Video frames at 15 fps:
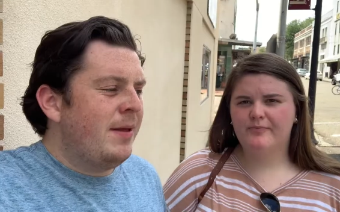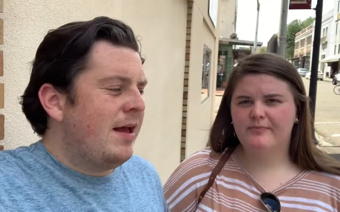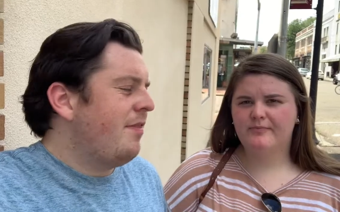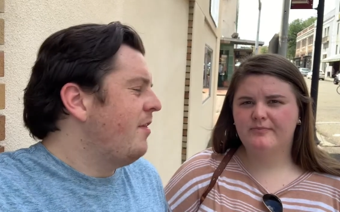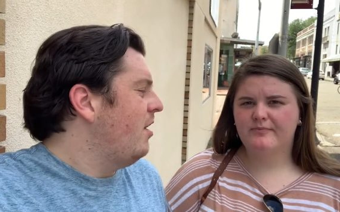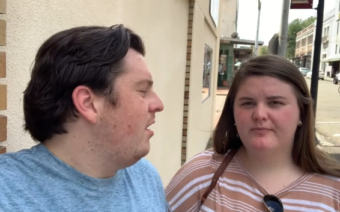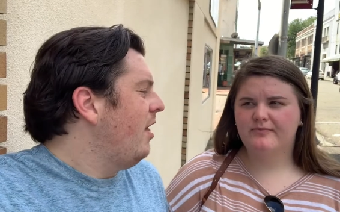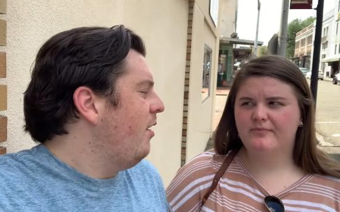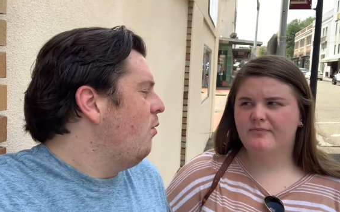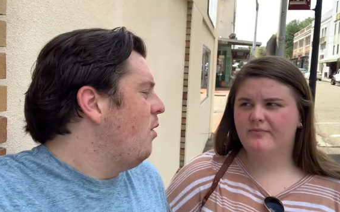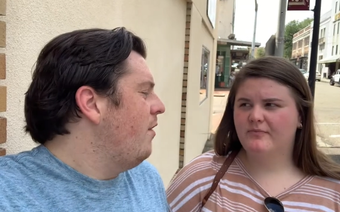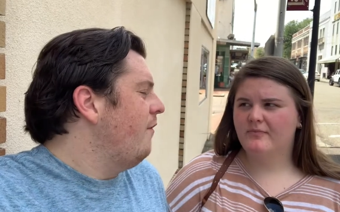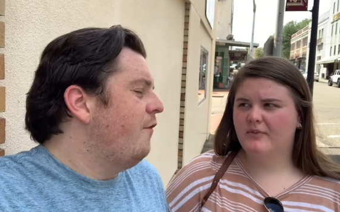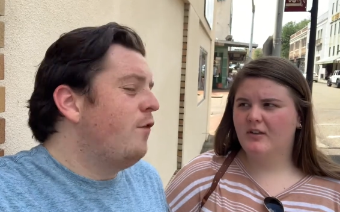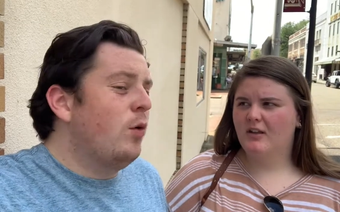Speaker 1: got there at like
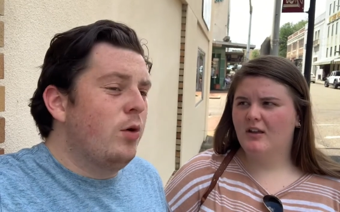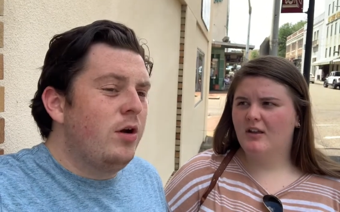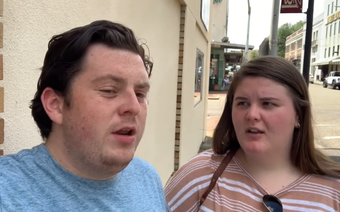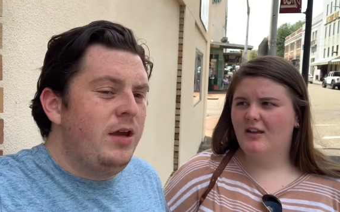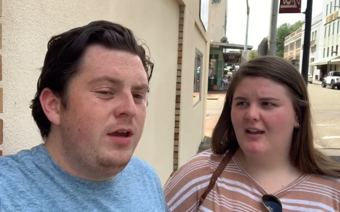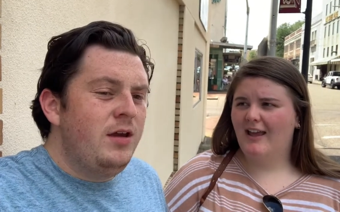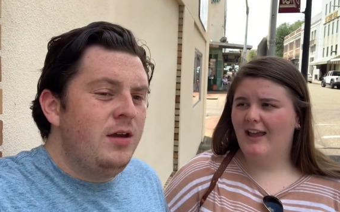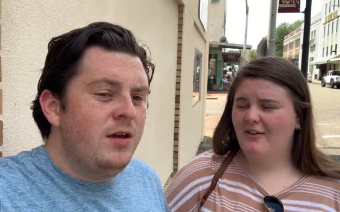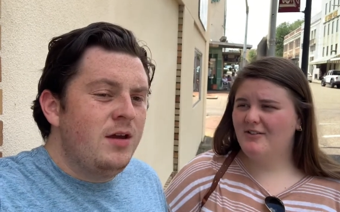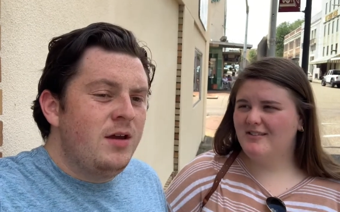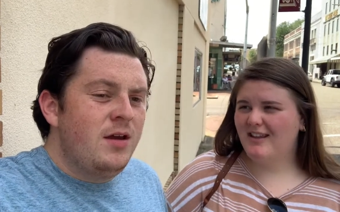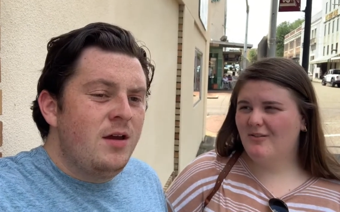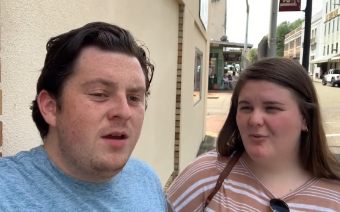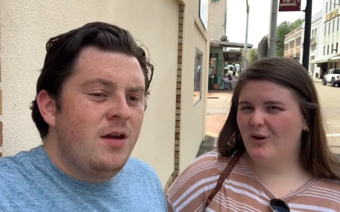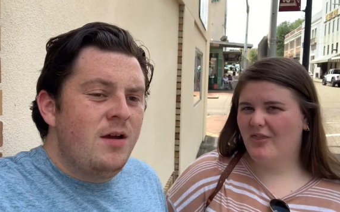1.40.
Speaker 2: It was
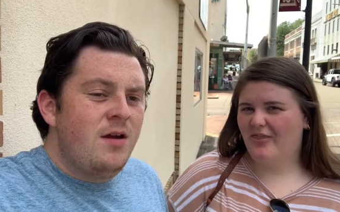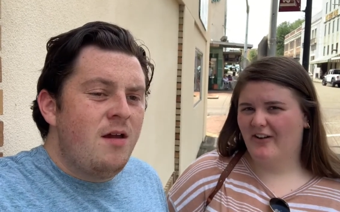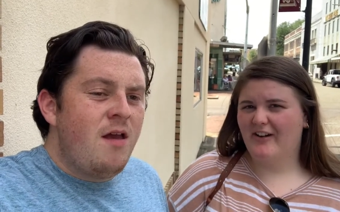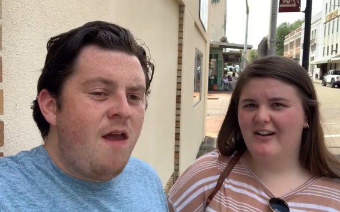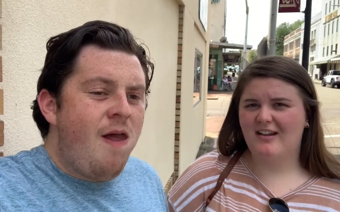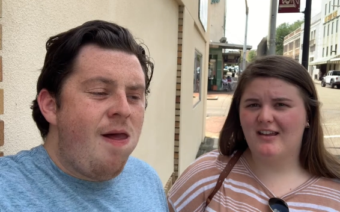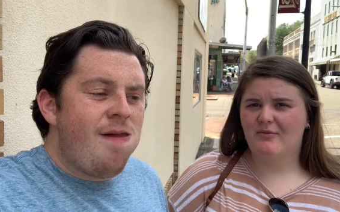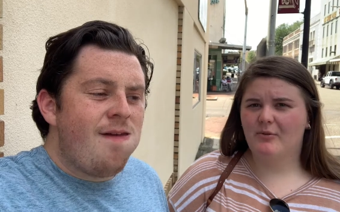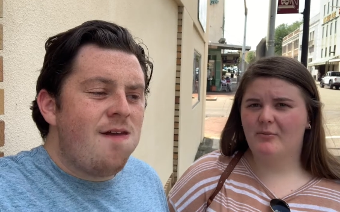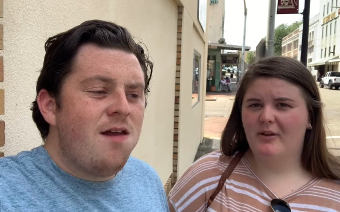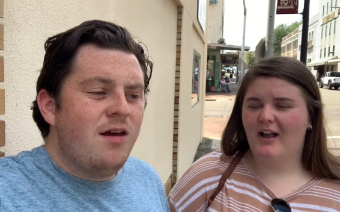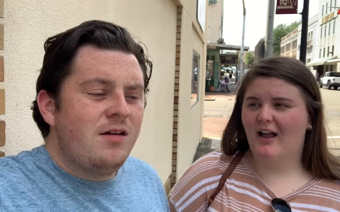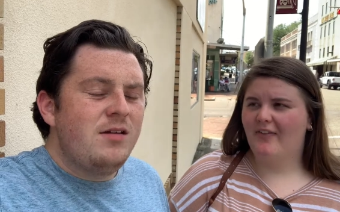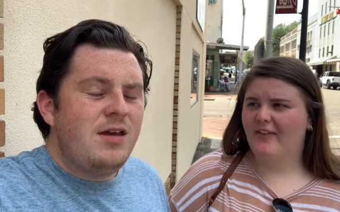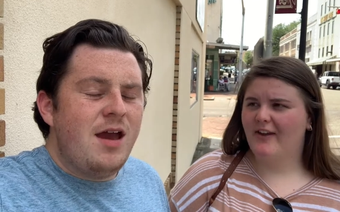like 1.30 when we got
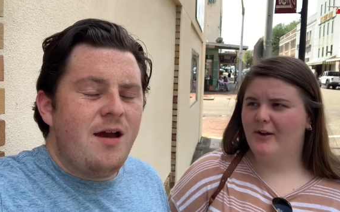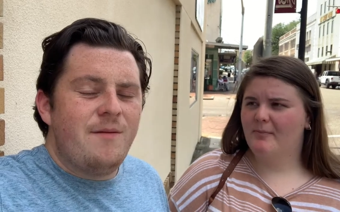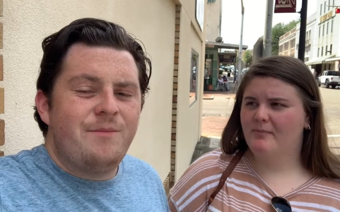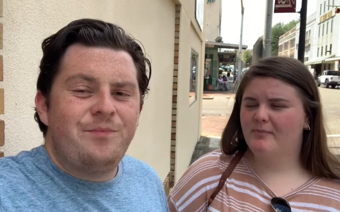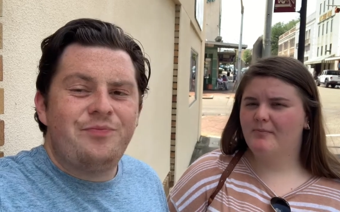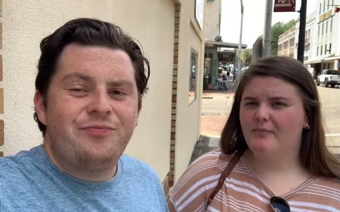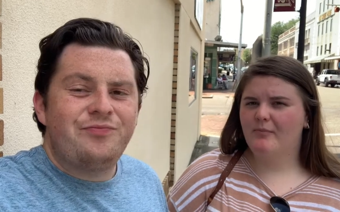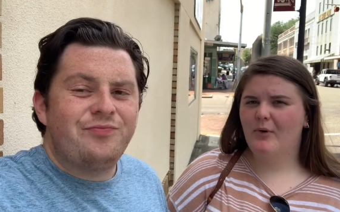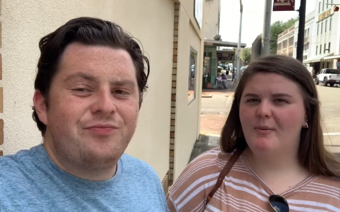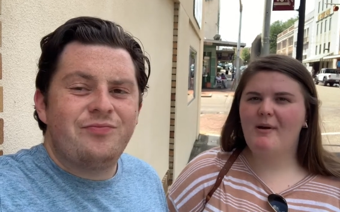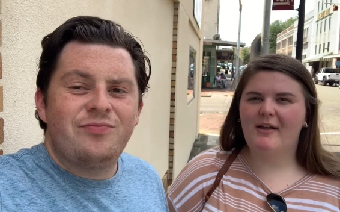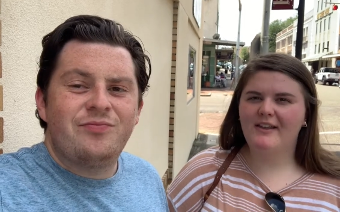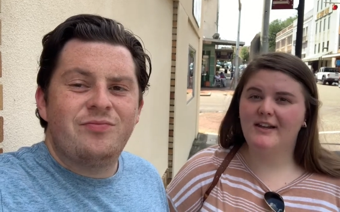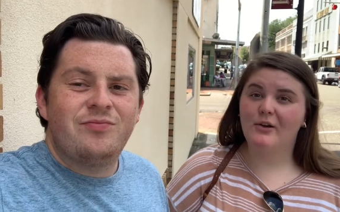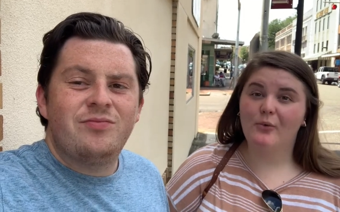there. Yeah. We
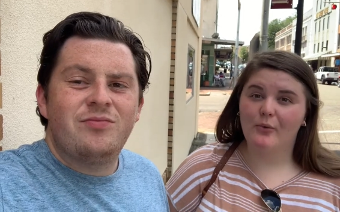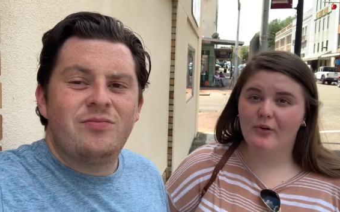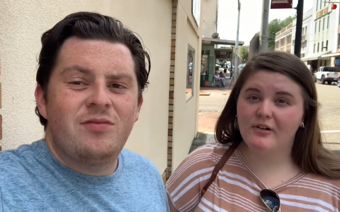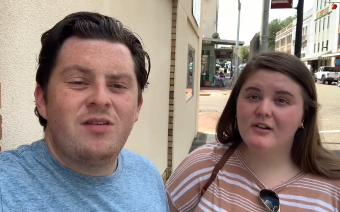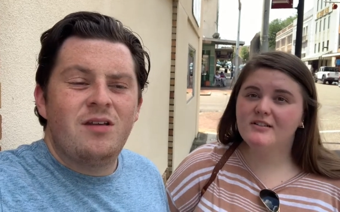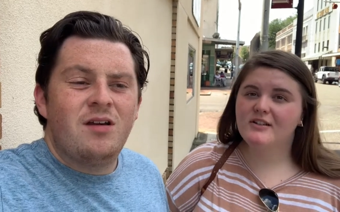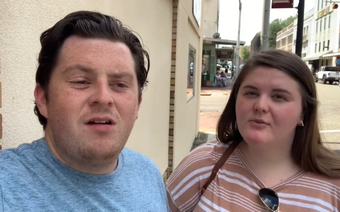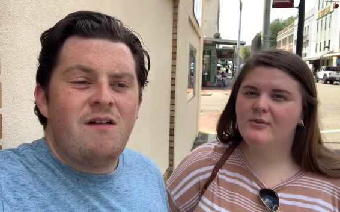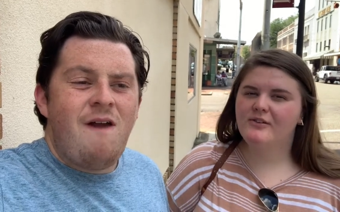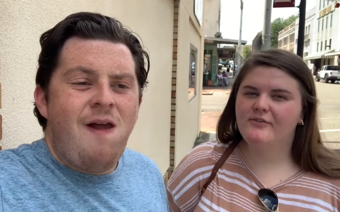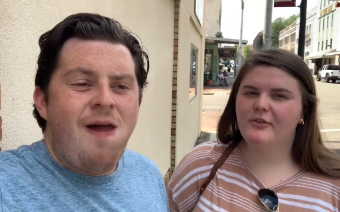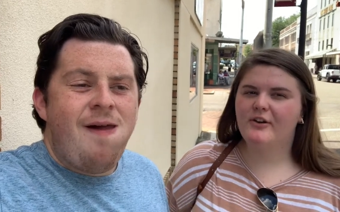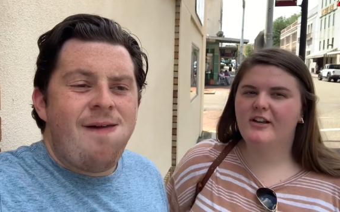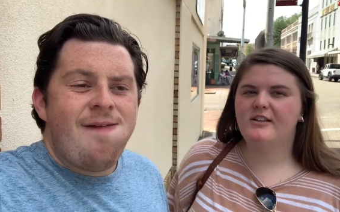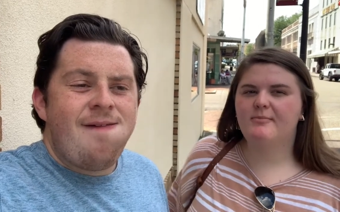probably didn't order till
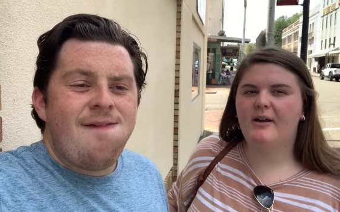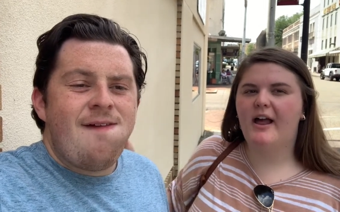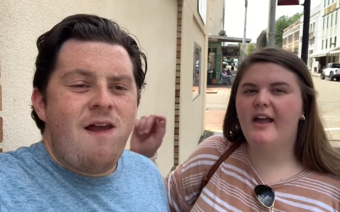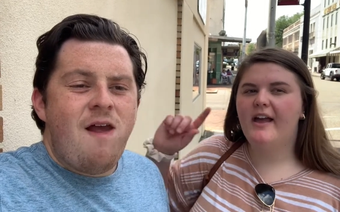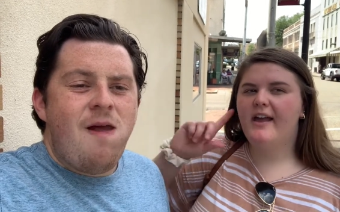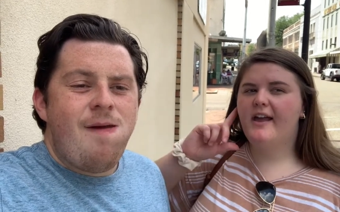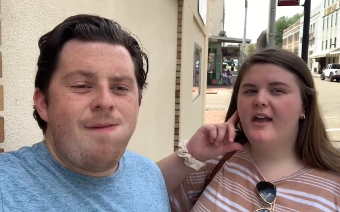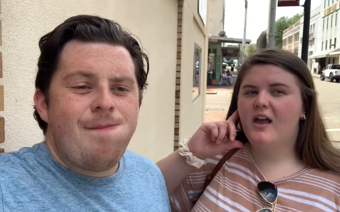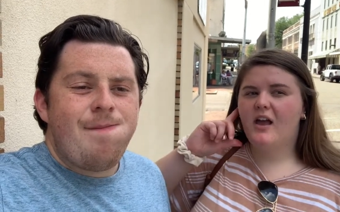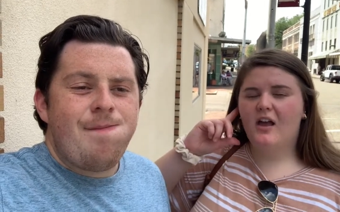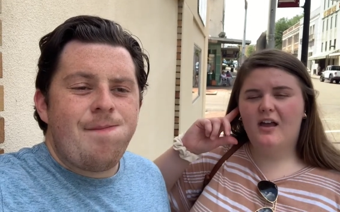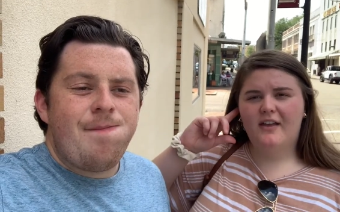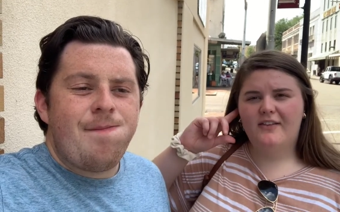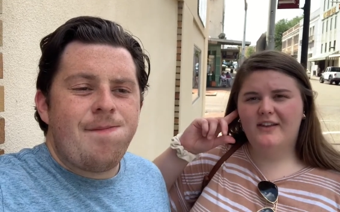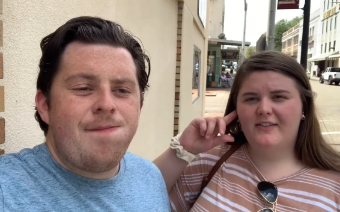1.40, but
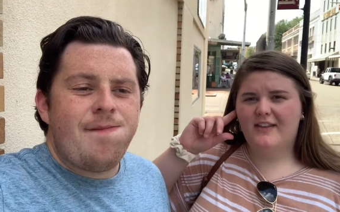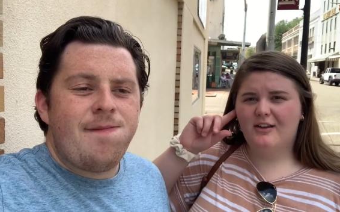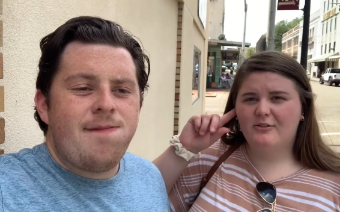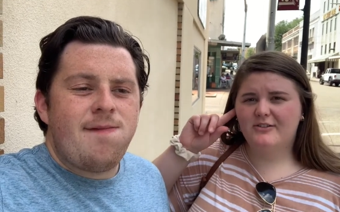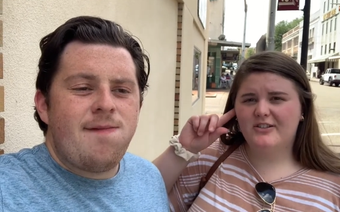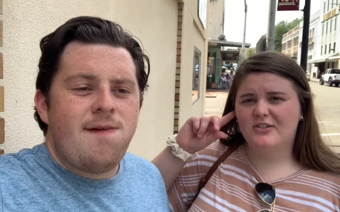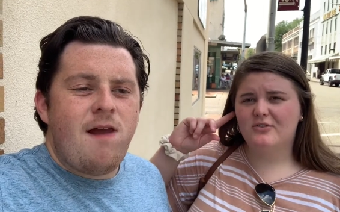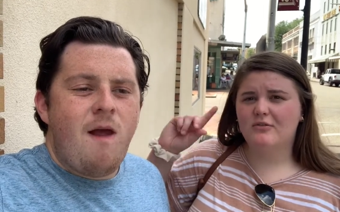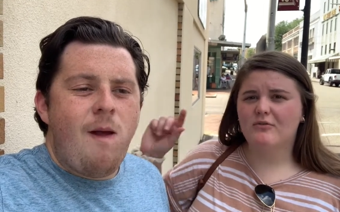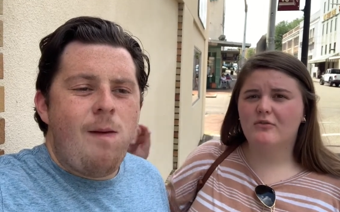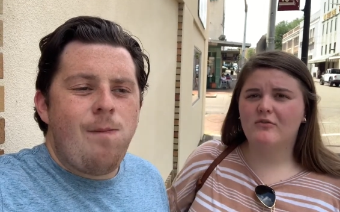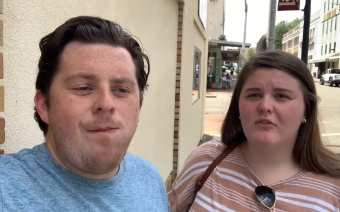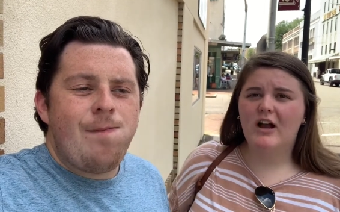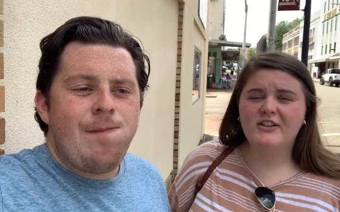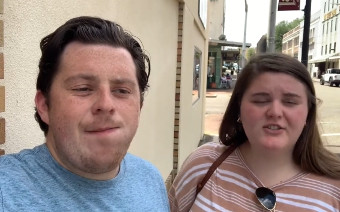and they were just
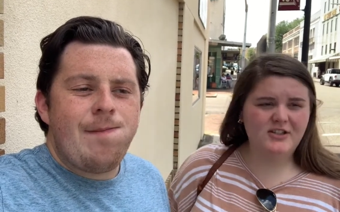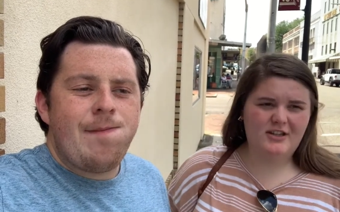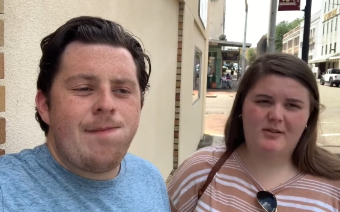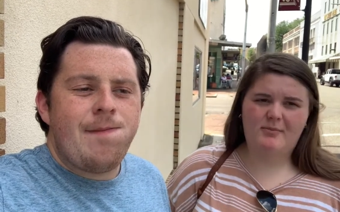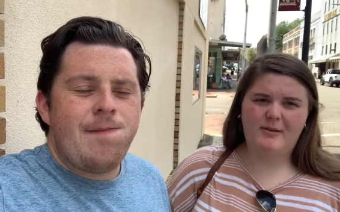rushing the.